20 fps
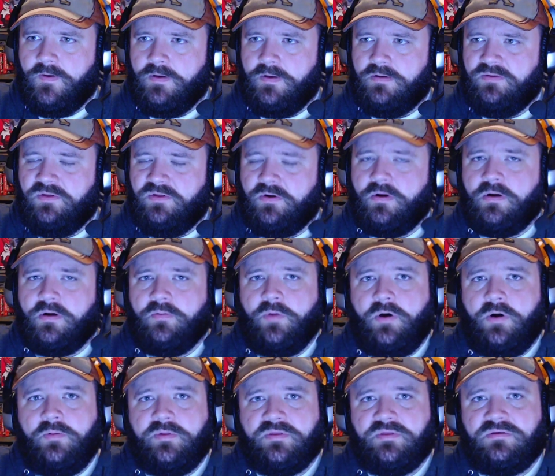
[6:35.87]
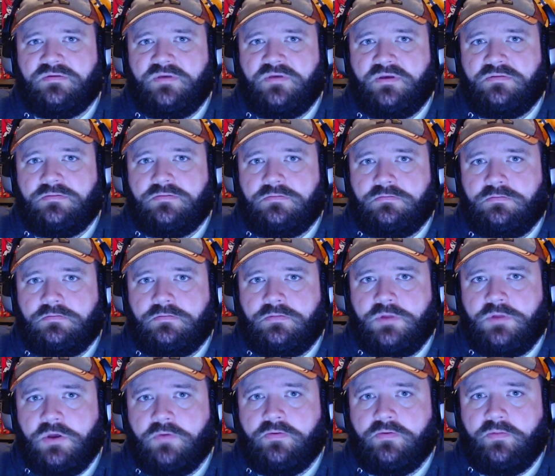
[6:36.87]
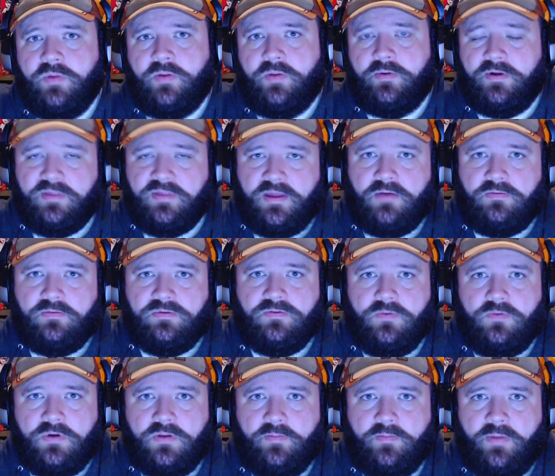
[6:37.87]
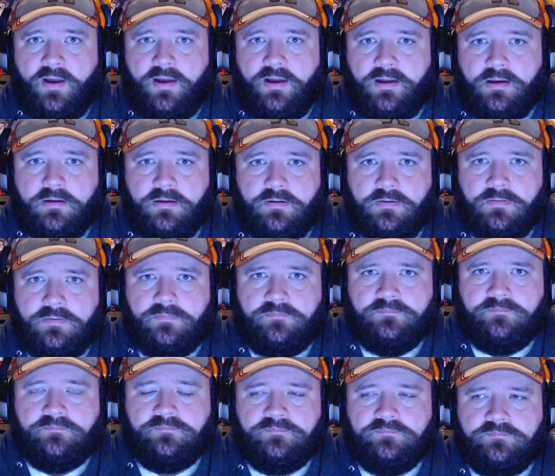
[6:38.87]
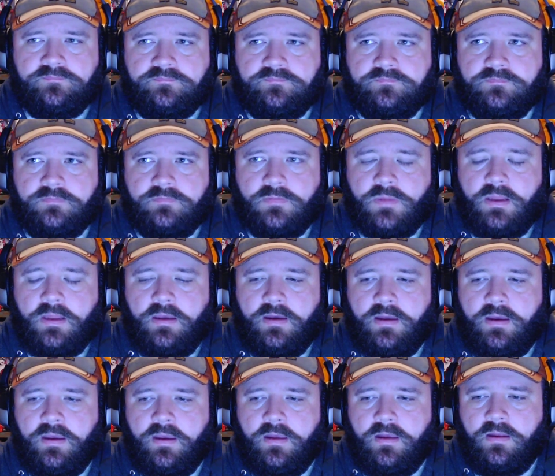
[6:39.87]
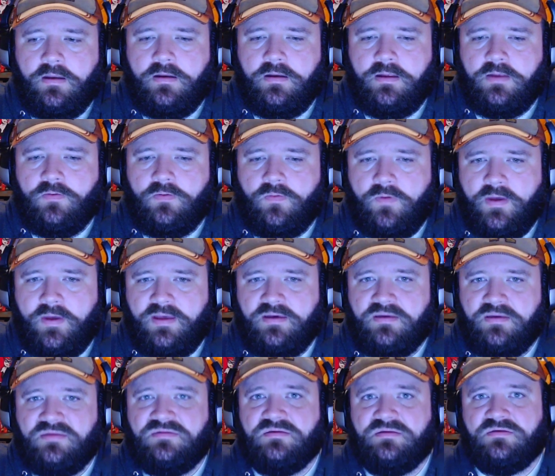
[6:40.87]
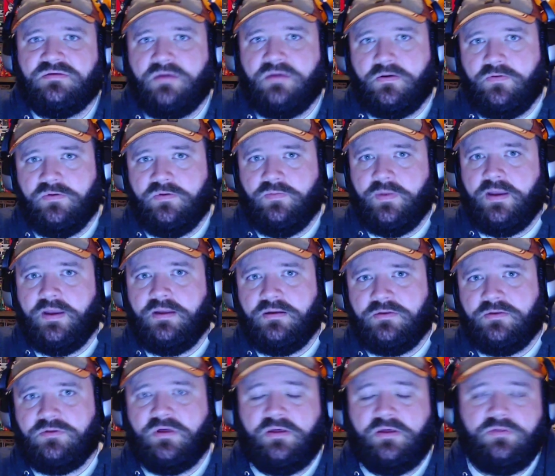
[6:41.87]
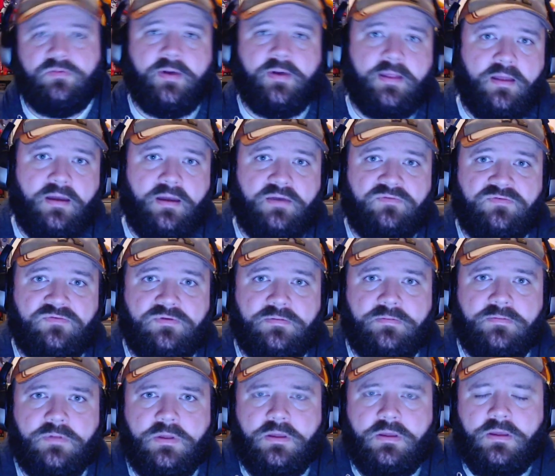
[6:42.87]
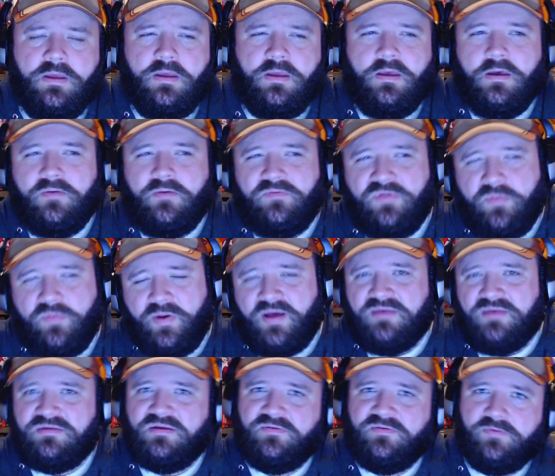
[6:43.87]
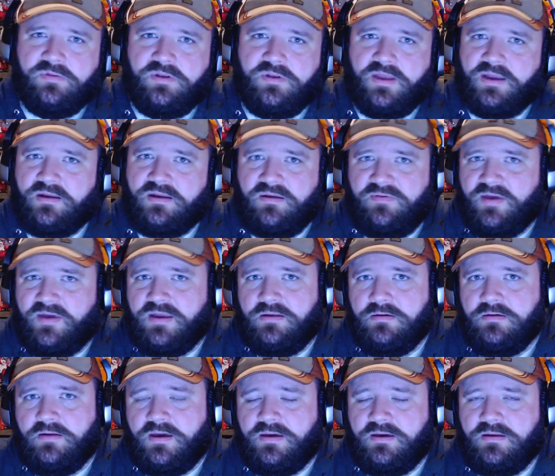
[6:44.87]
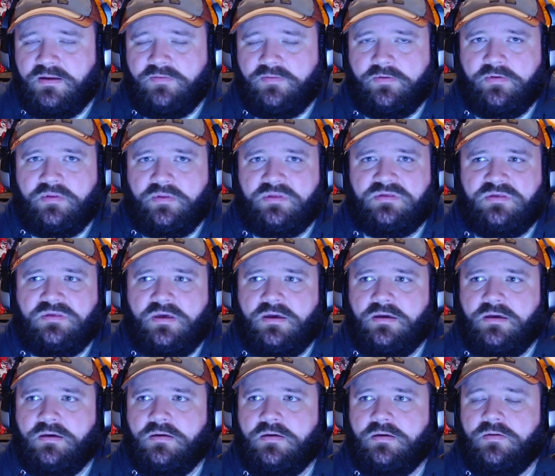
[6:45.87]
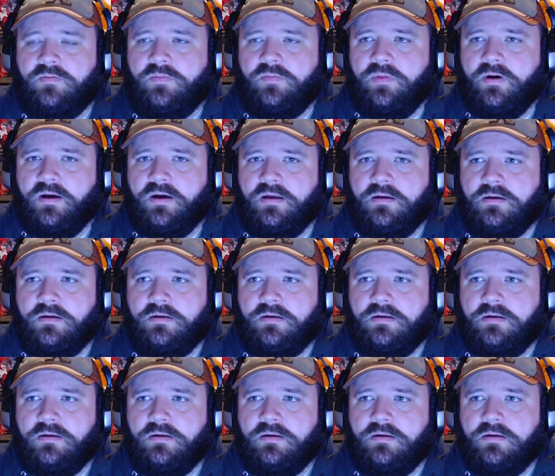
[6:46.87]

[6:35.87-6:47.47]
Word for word: there are moments that you remember, and that was one of mine. And in ways, it stuck with me and it changed my life. For the positive or the negative, I can I can never really say, but